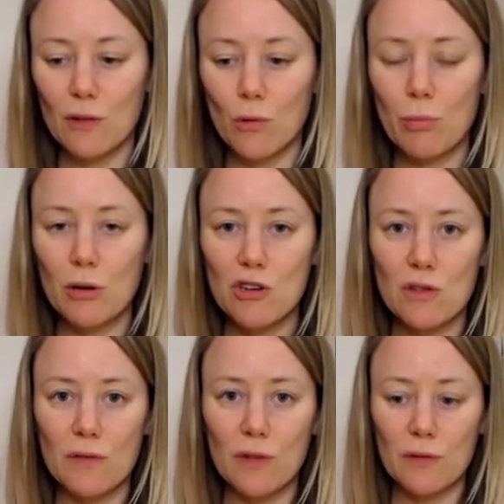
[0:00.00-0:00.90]
or push the
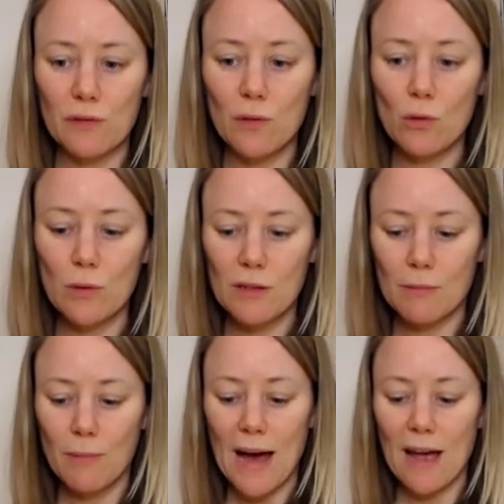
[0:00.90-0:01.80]
foot forward and
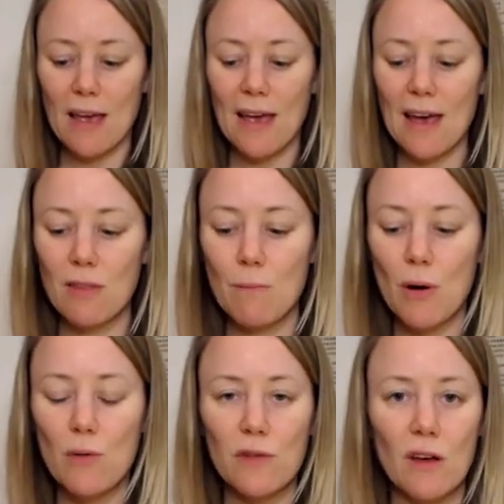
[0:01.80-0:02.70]
back and get
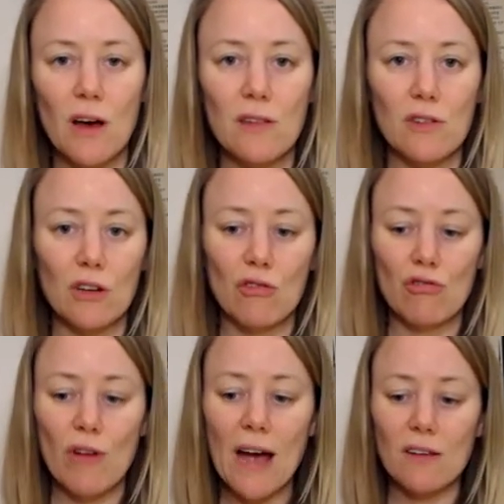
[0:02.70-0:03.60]
both sides to
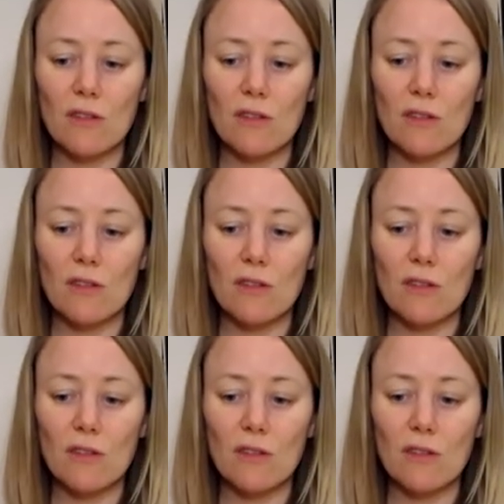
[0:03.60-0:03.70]
contract,